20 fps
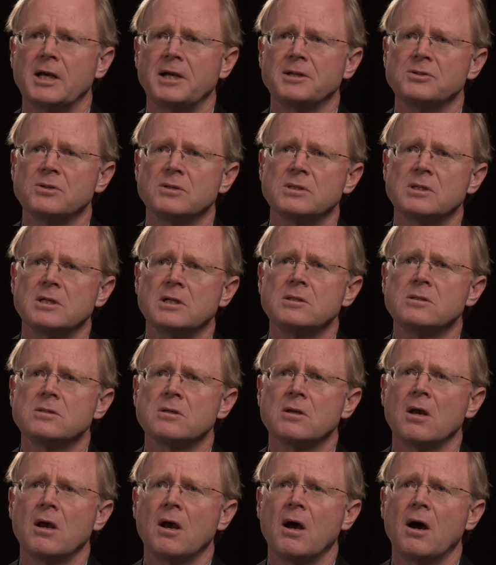
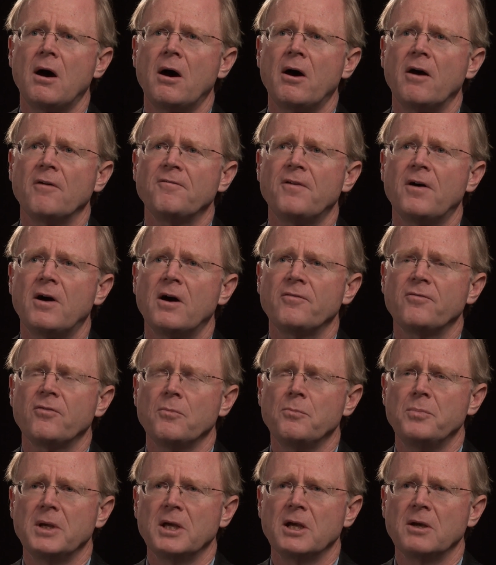licensees are far
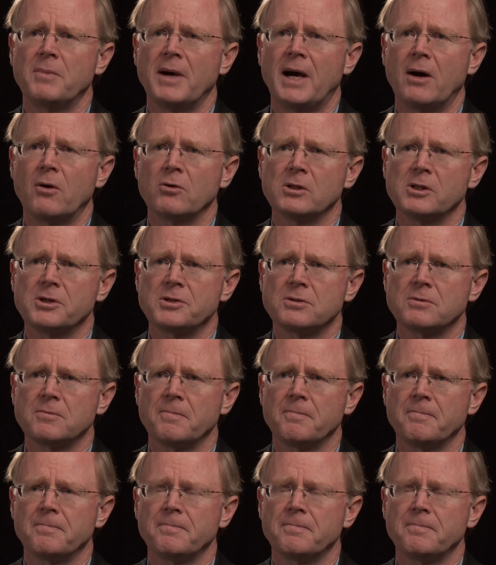from being powerless.